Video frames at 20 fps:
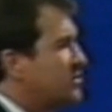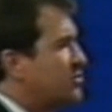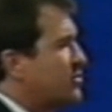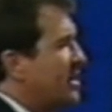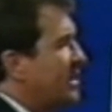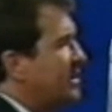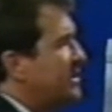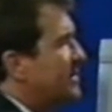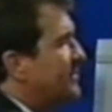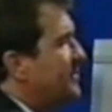of the
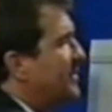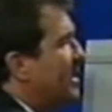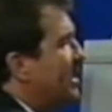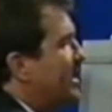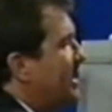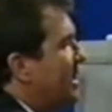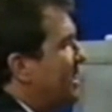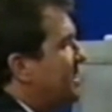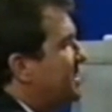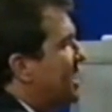trend,
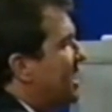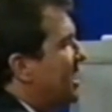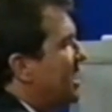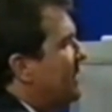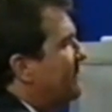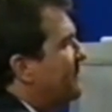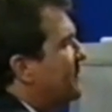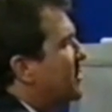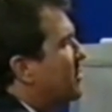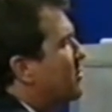is
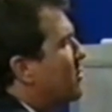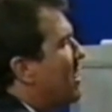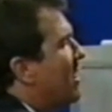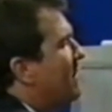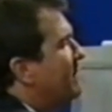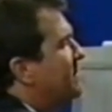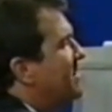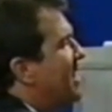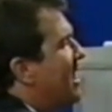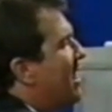that if the
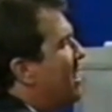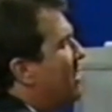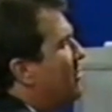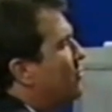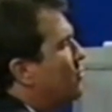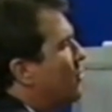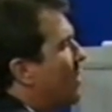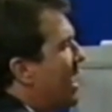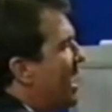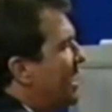graph
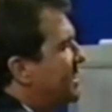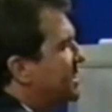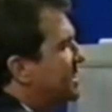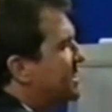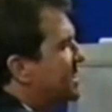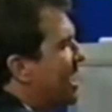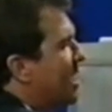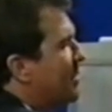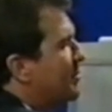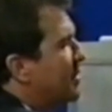now
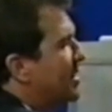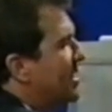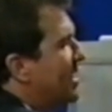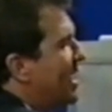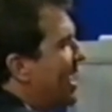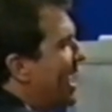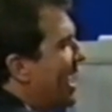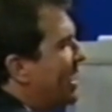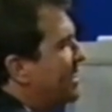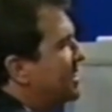rises up
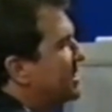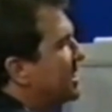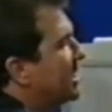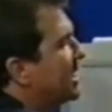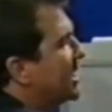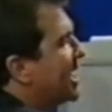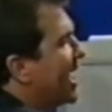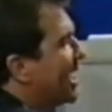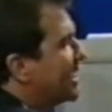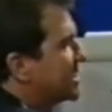and
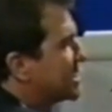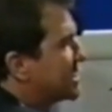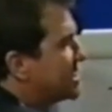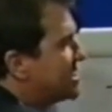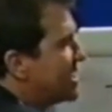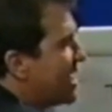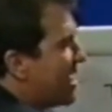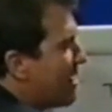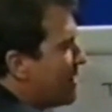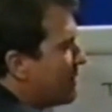cuts
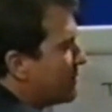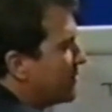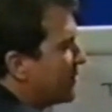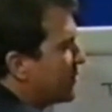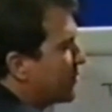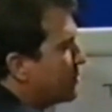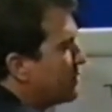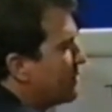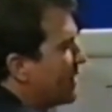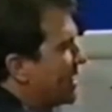
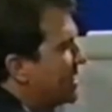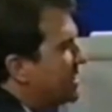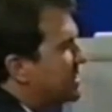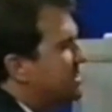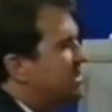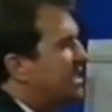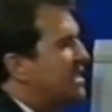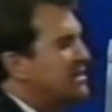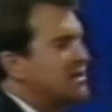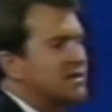down through that
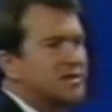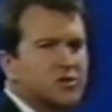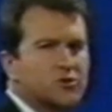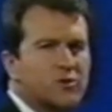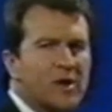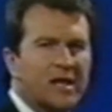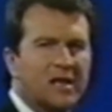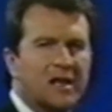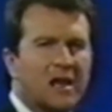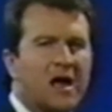extended
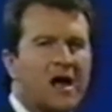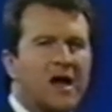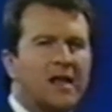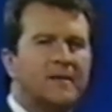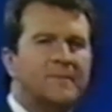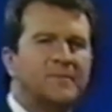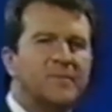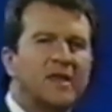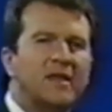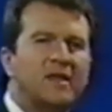straight
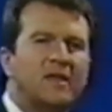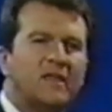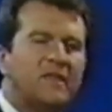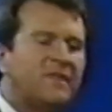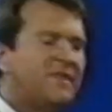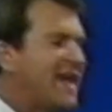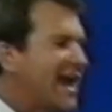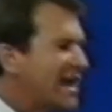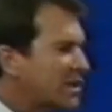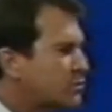line,
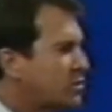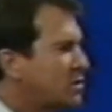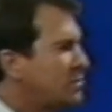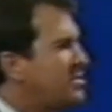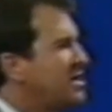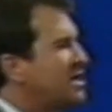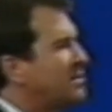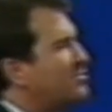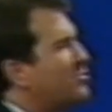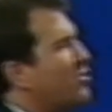that
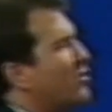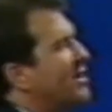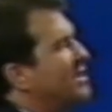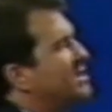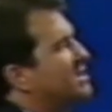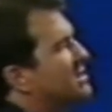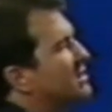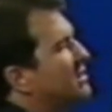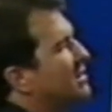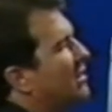would be a
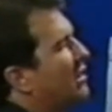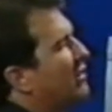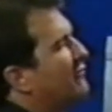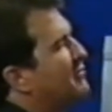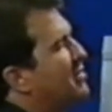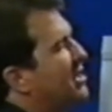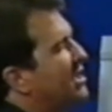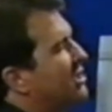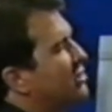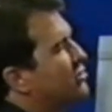point
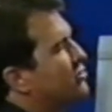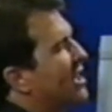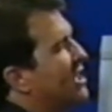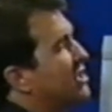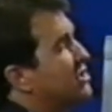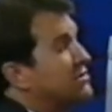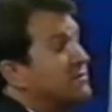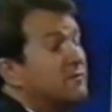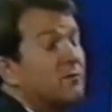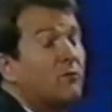of
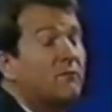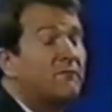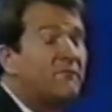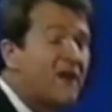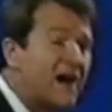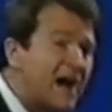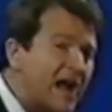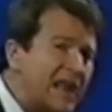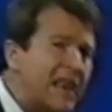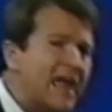penetration or
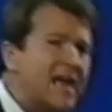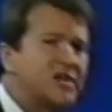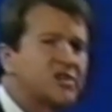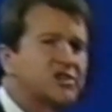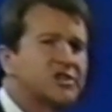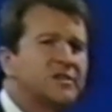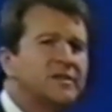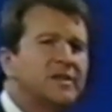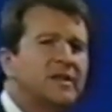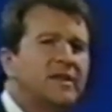
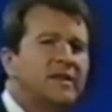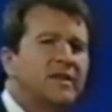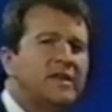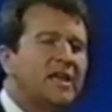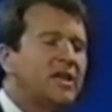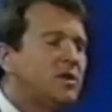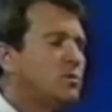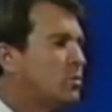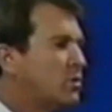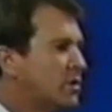violation
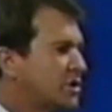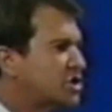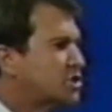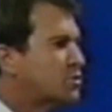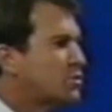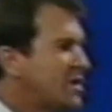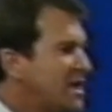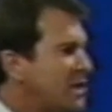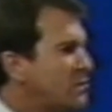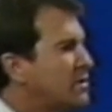in
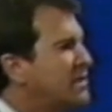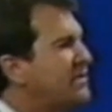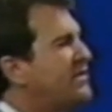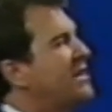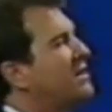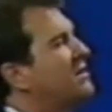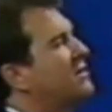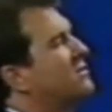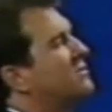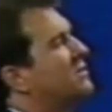which we
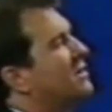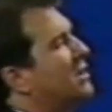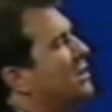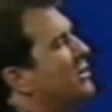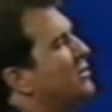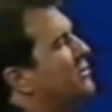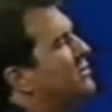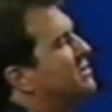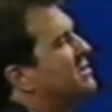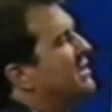would then
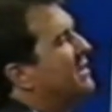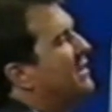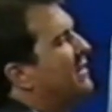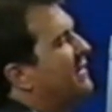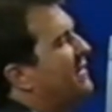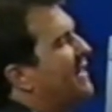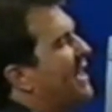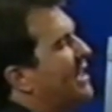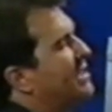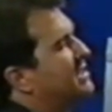conclude
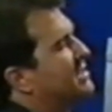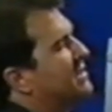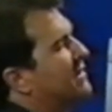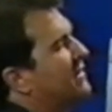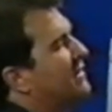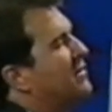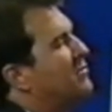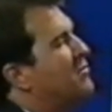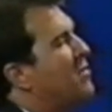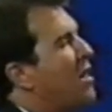
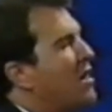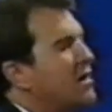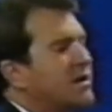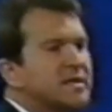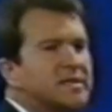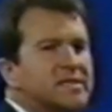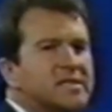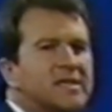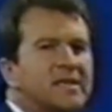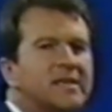that the
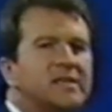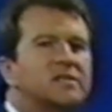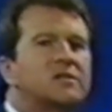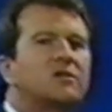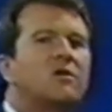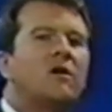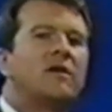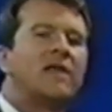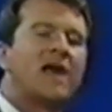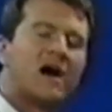market
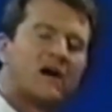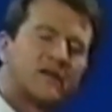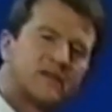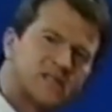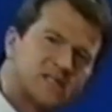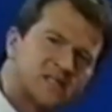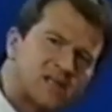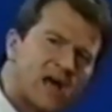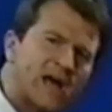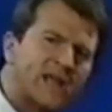has gone
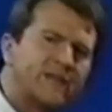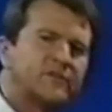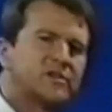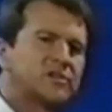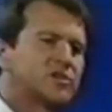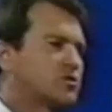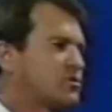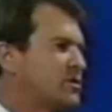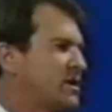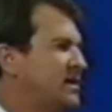outside of
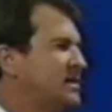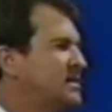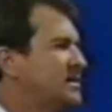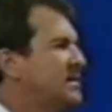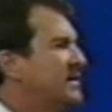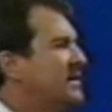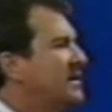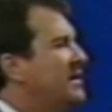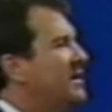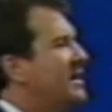its
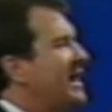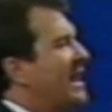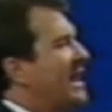trend,